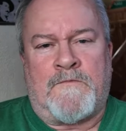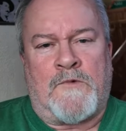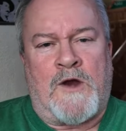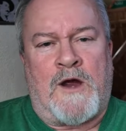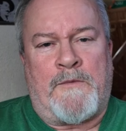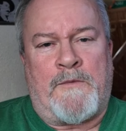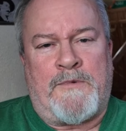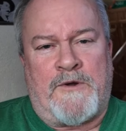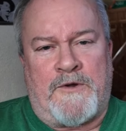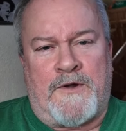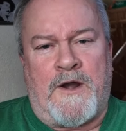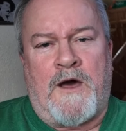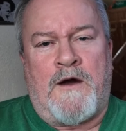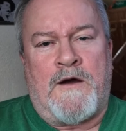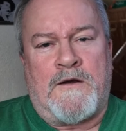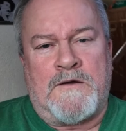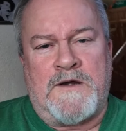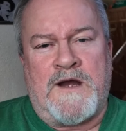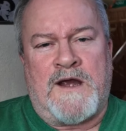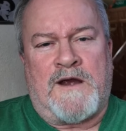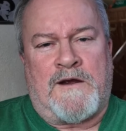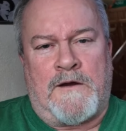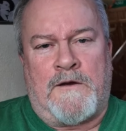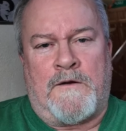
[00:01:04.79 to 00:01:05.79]
Robert
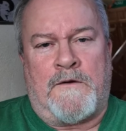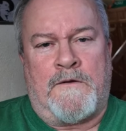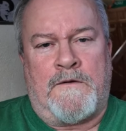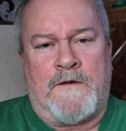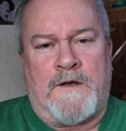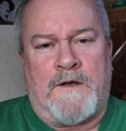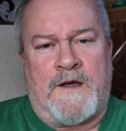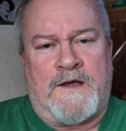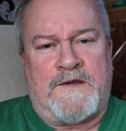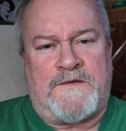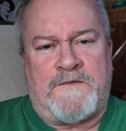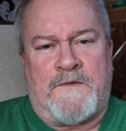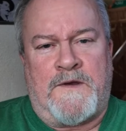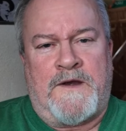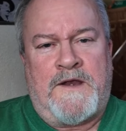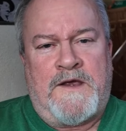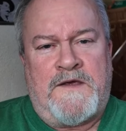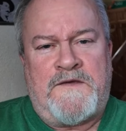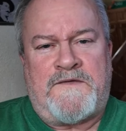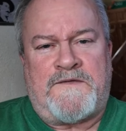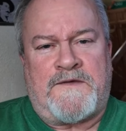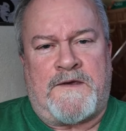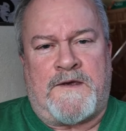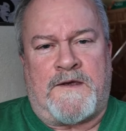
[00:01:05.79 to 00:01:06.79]
Dognaro, that's what
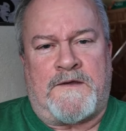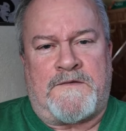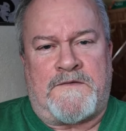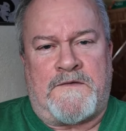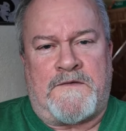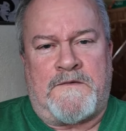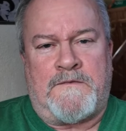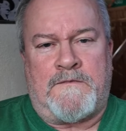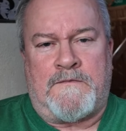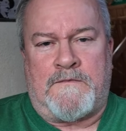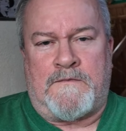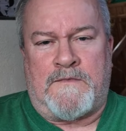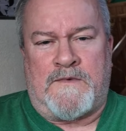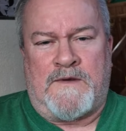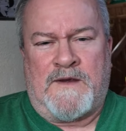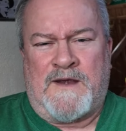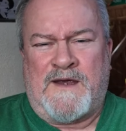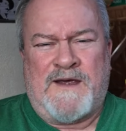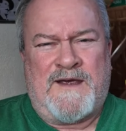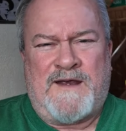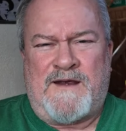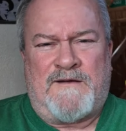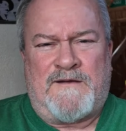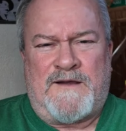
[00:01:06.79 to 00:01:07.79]
he says.
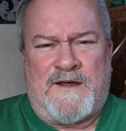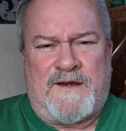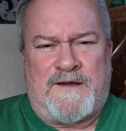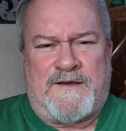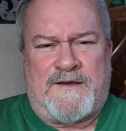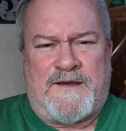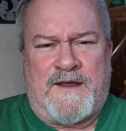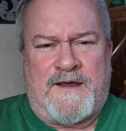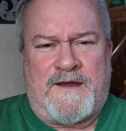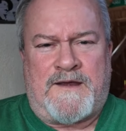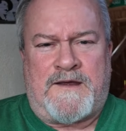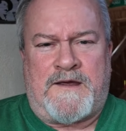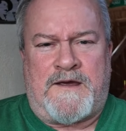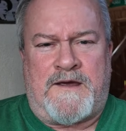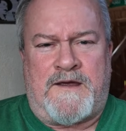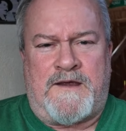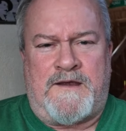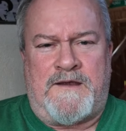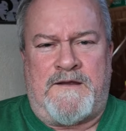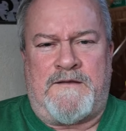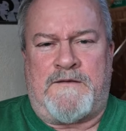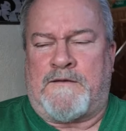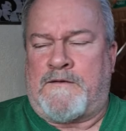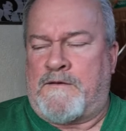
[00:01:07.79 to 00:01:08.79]
I don't like that guy
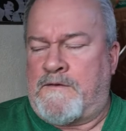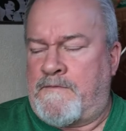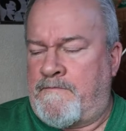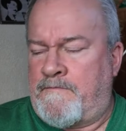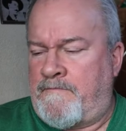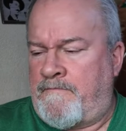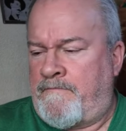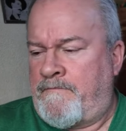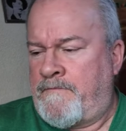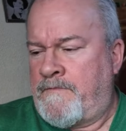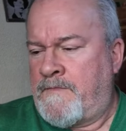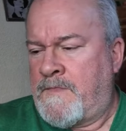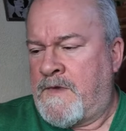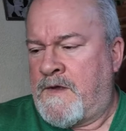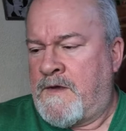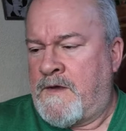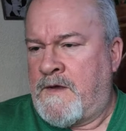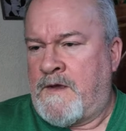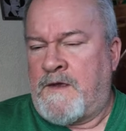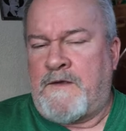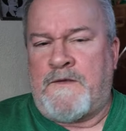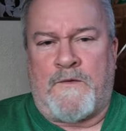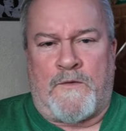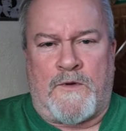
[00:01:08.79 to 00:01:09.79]
either,
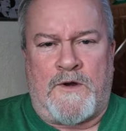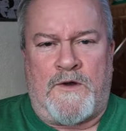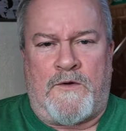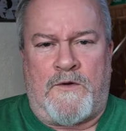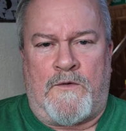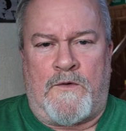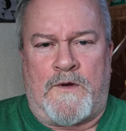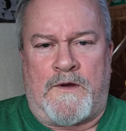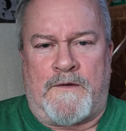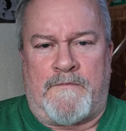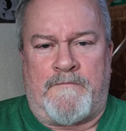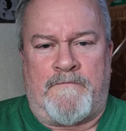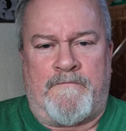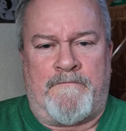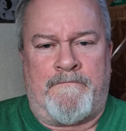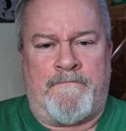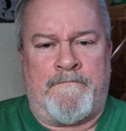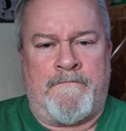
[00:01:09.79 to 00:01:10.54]
the real one.